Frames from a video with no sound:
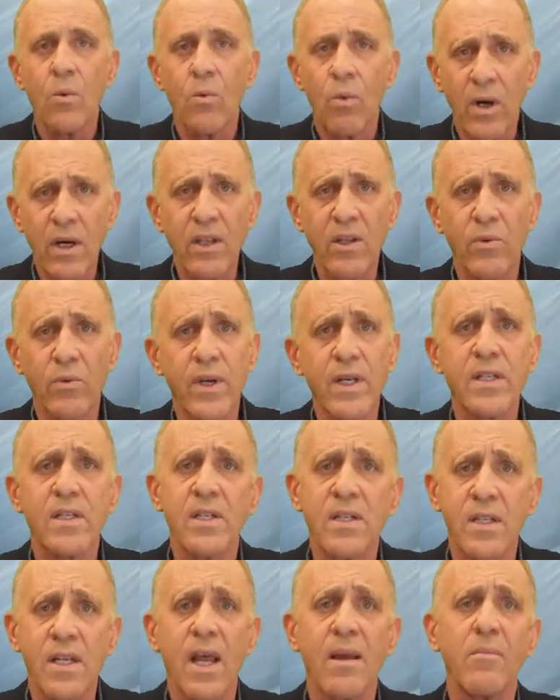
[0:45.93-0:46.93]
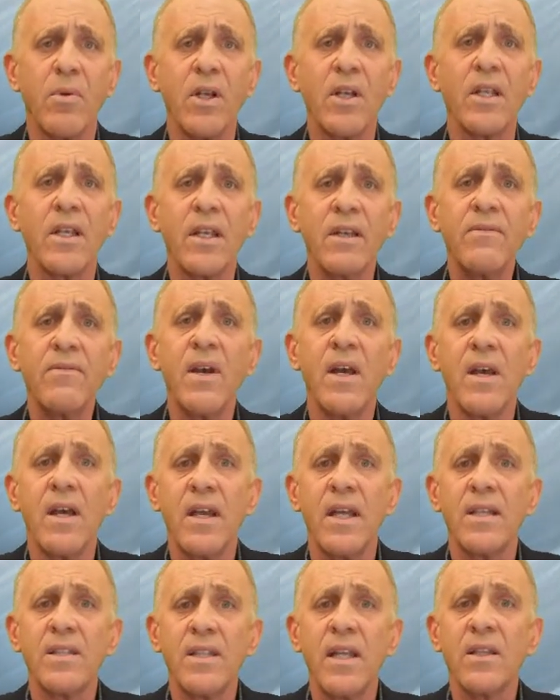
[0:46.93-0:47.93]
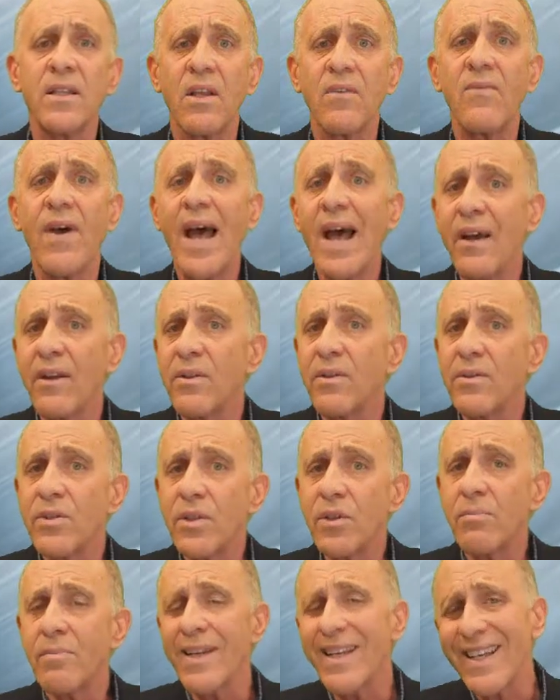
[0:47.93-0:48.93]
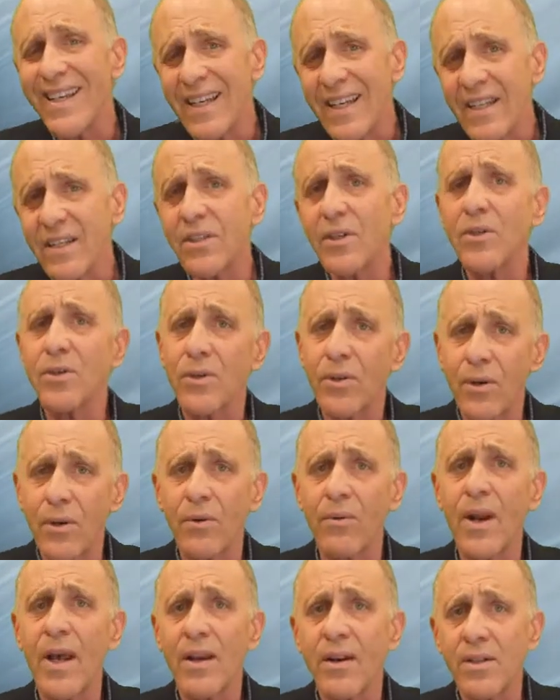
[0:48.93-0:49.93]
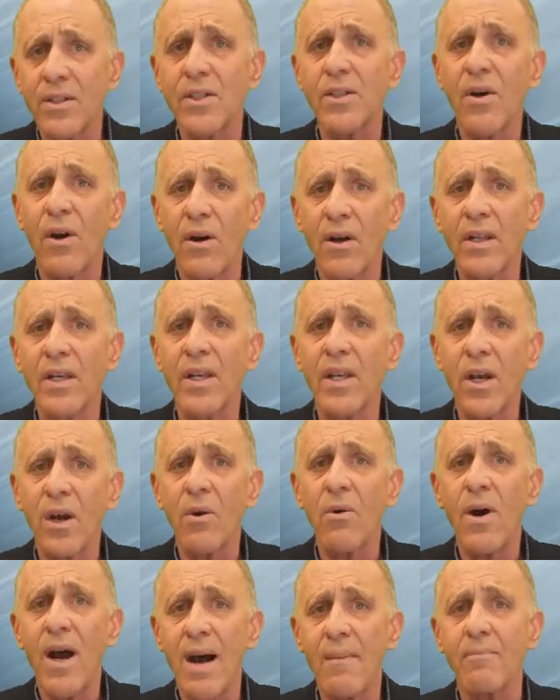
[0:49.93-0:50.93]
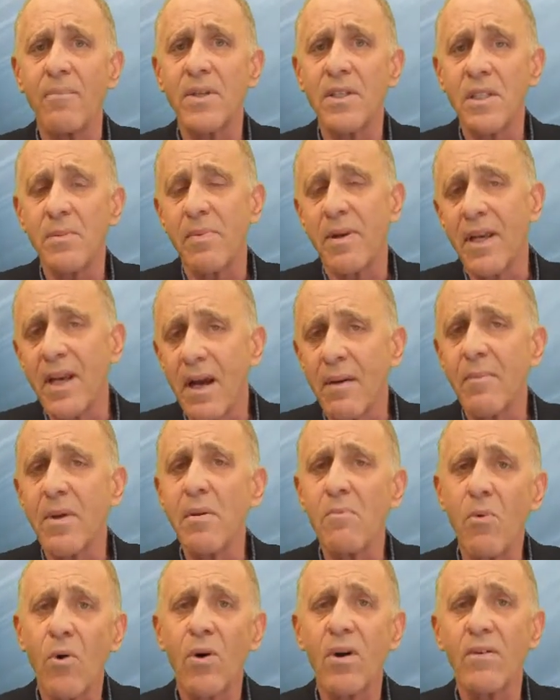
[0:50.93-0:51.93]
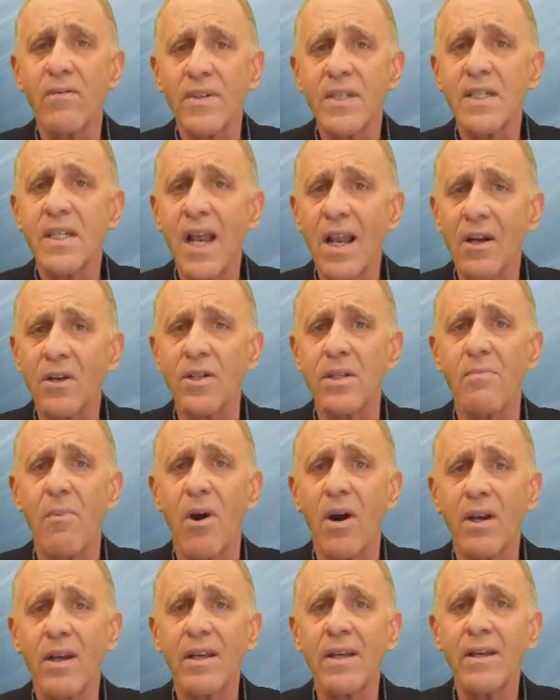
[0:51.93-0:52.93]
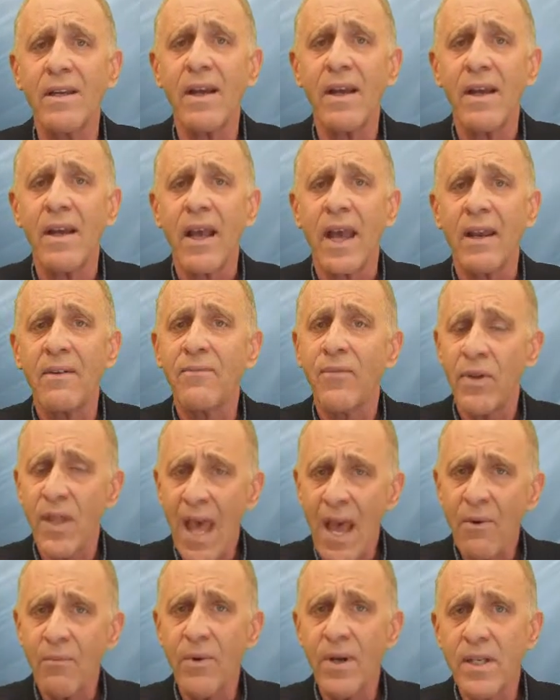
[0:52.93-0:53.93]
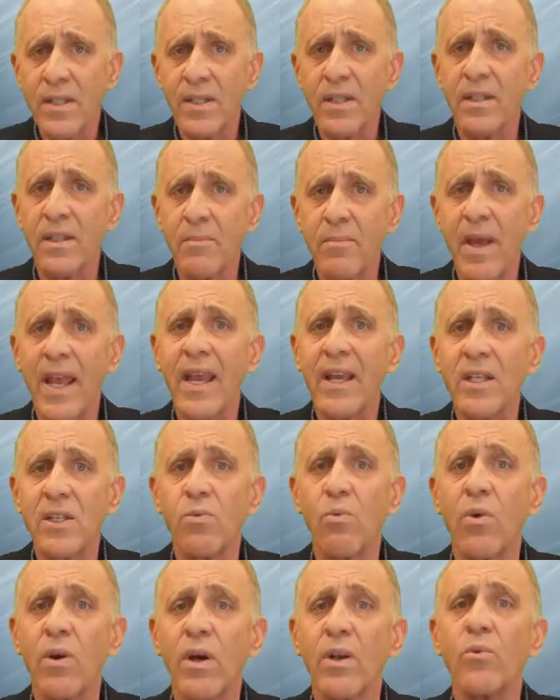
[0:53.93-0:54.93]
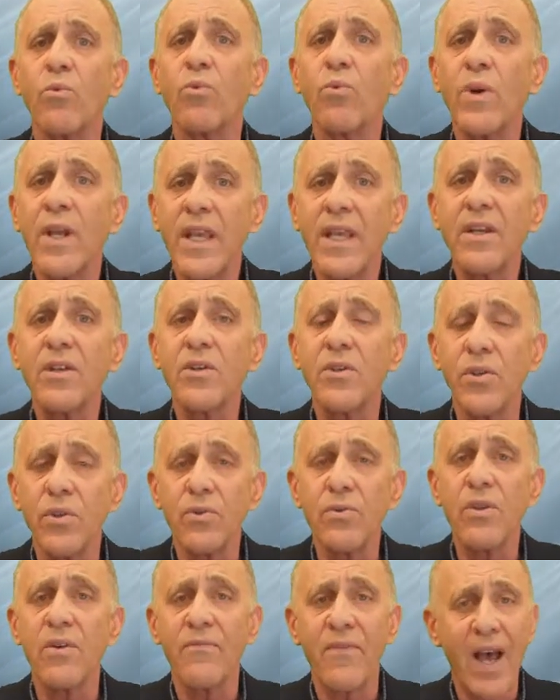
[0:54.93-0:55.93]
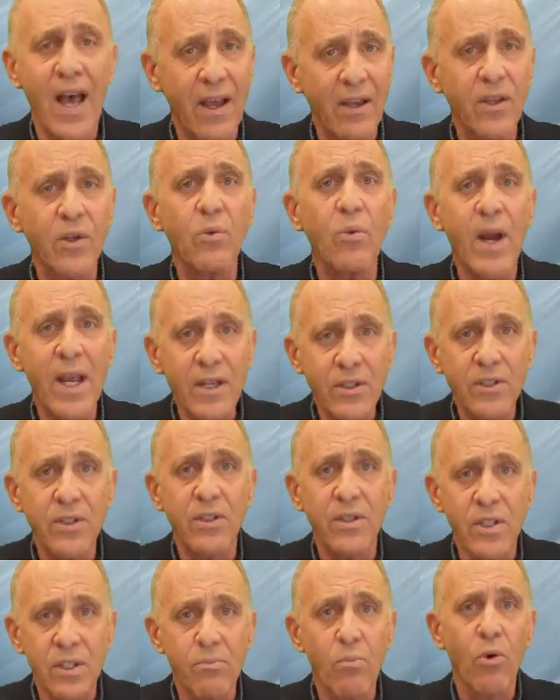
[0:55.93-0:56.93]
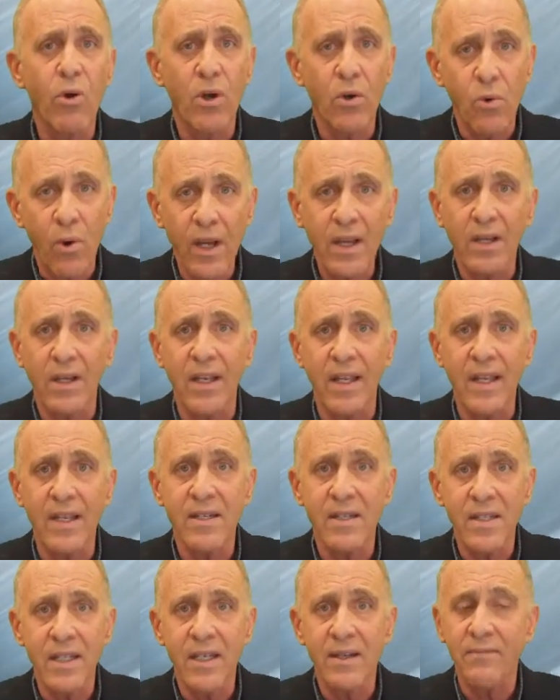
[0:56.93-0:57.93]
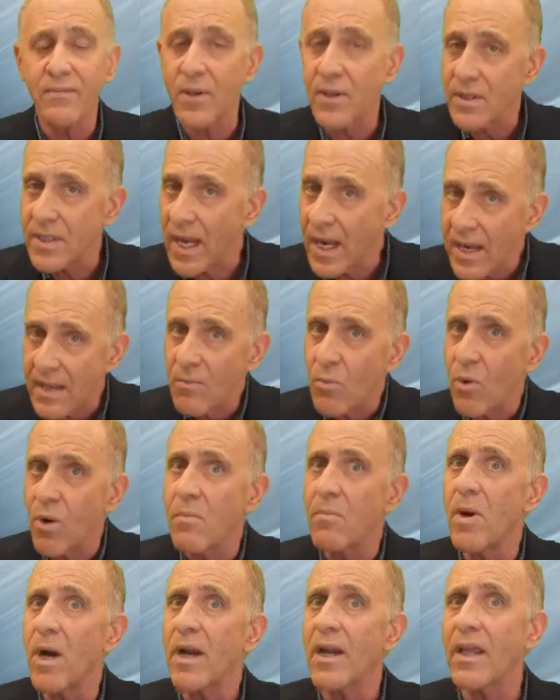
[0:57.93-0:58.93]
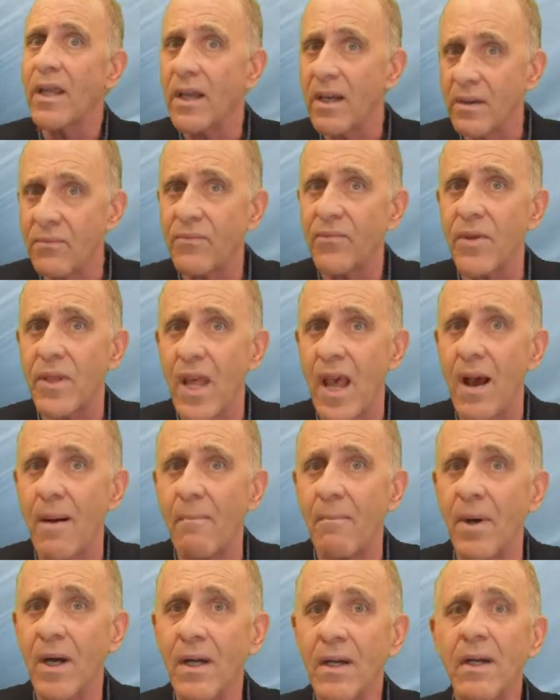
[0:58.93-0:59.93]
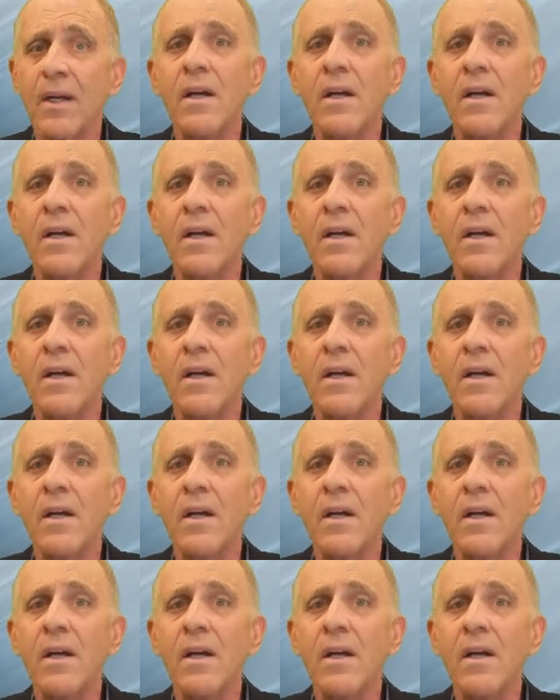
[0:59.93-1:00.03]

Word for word: One of the reasons I believe is that the values are beginning to turn around and starting to go up. It's becoming more of a seller's market. And for that reason, the banks want to redo the valuations more quickly and see if there's any more money in it for them.